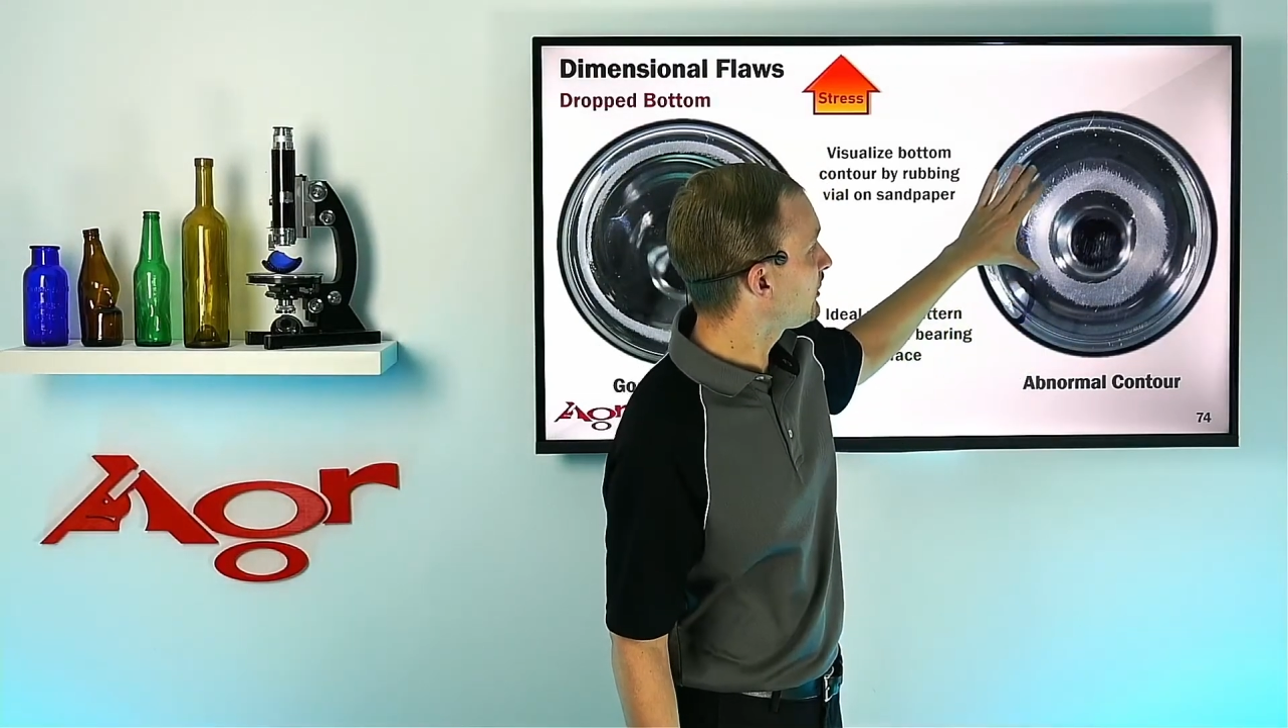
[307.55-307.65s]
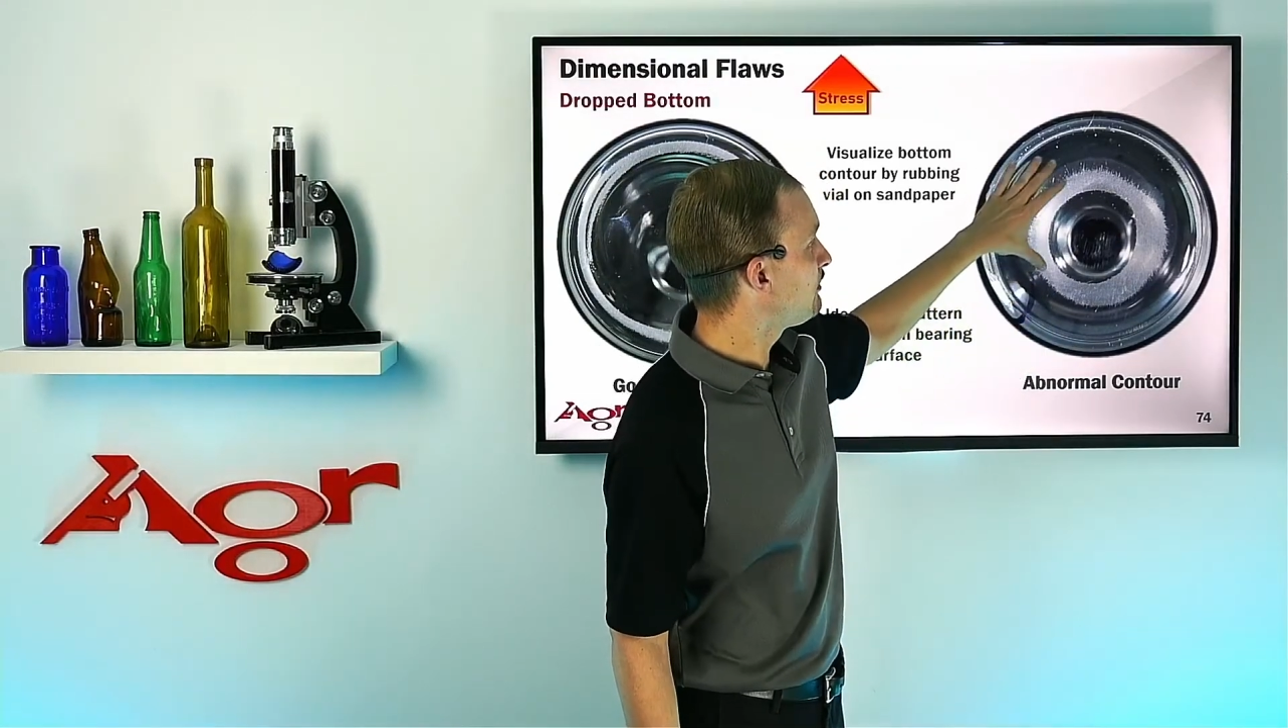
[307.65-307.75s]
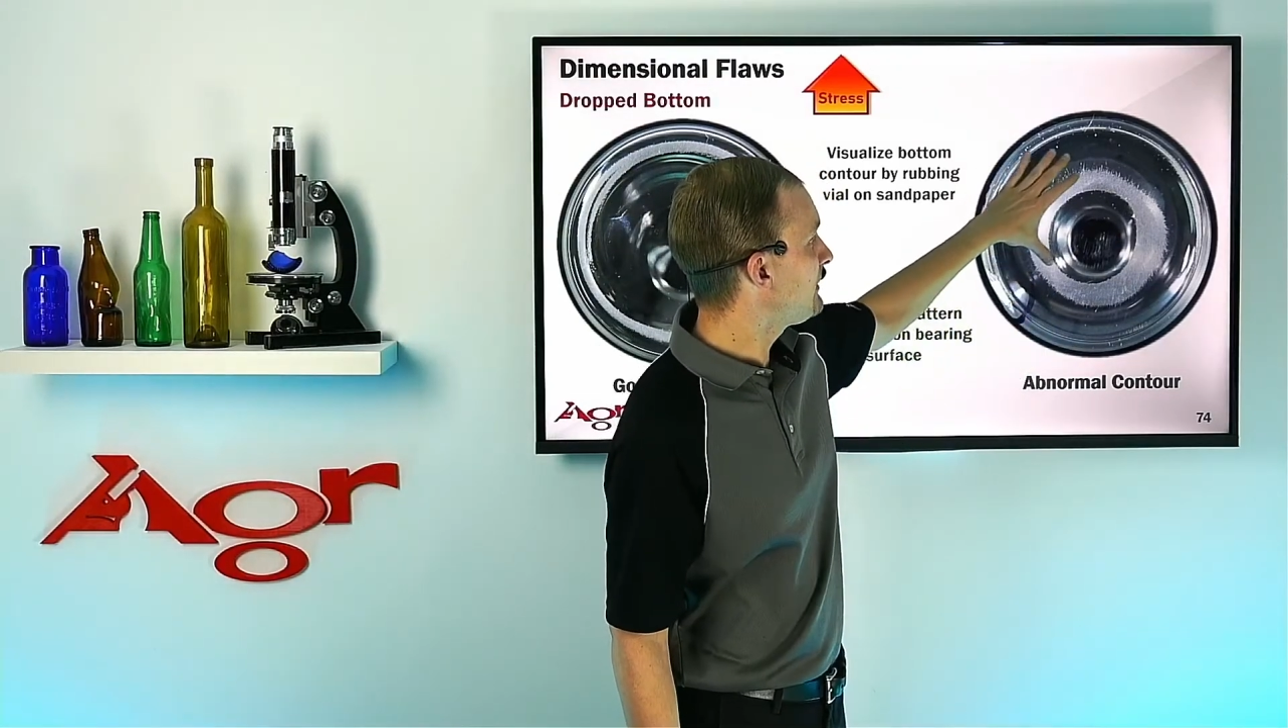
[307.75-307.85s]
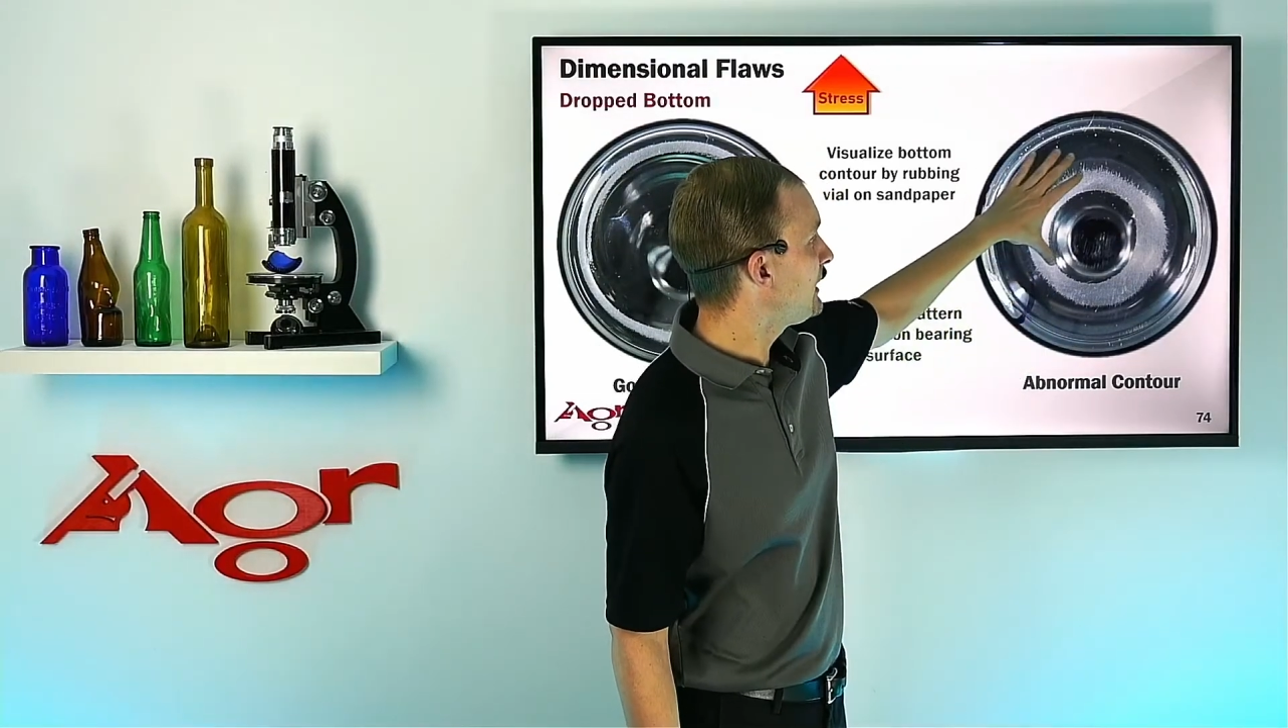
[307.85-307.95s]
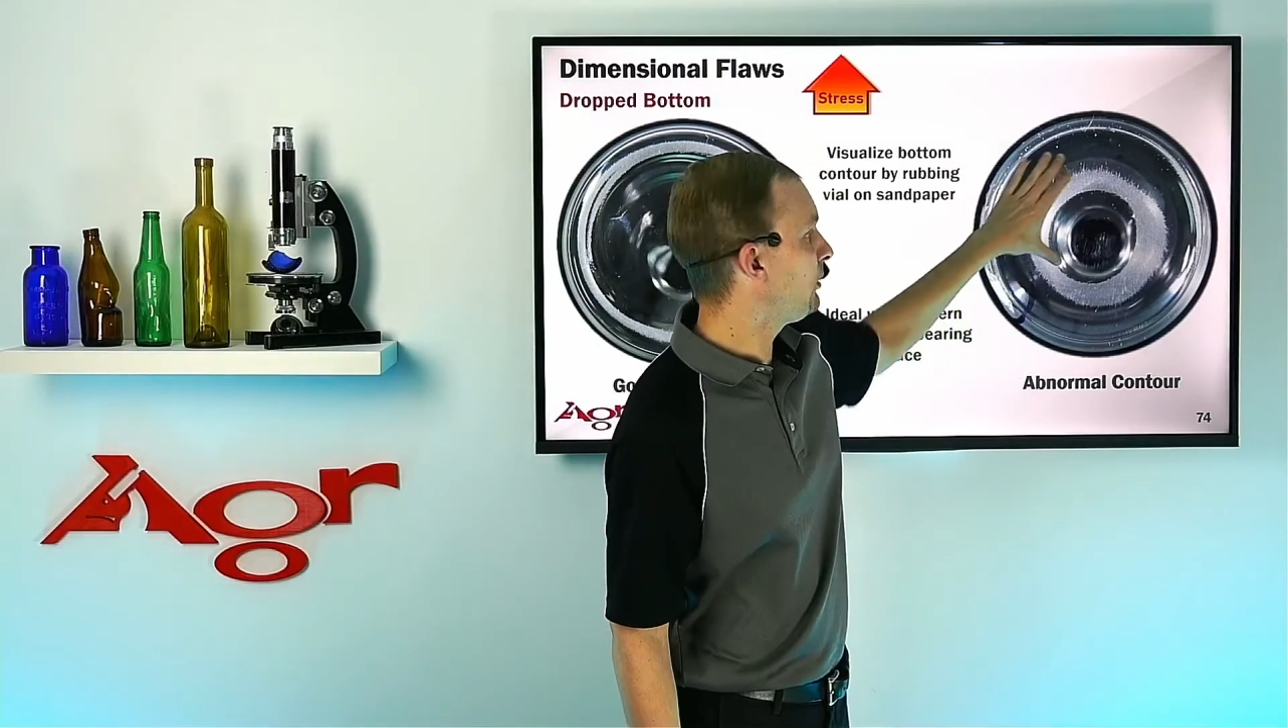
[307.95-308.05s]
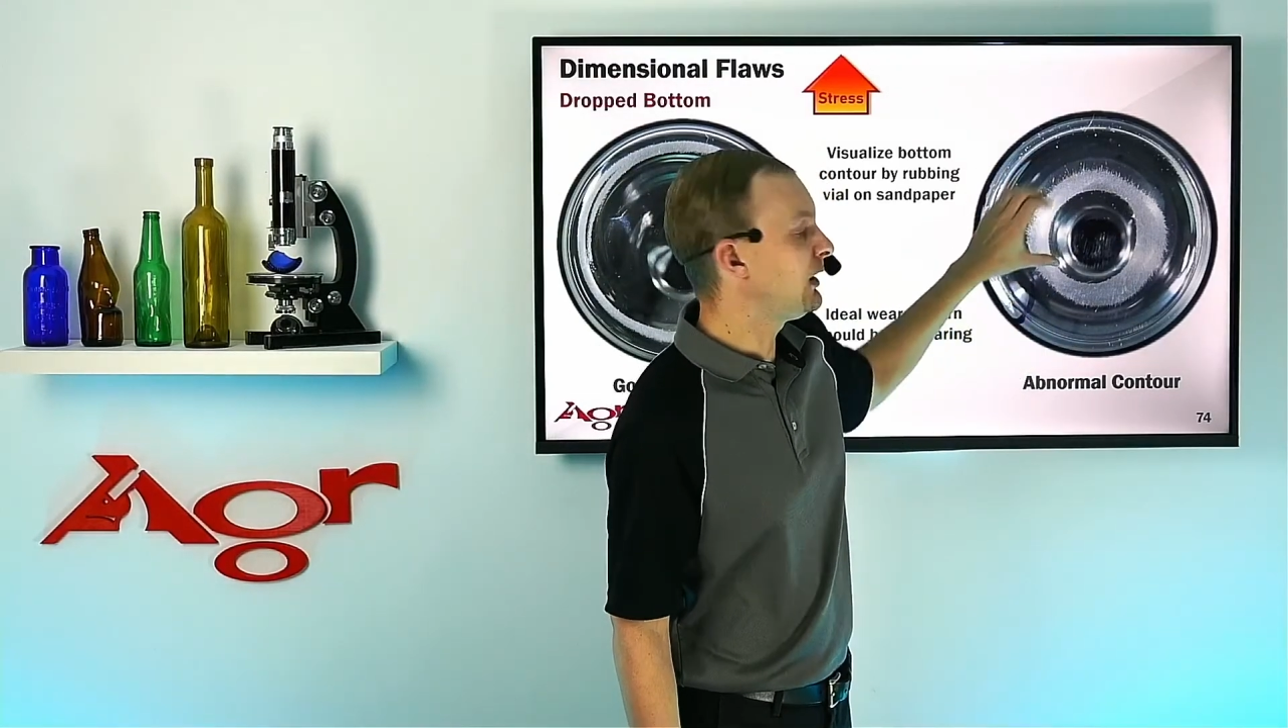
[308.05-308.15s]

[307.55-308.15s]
middle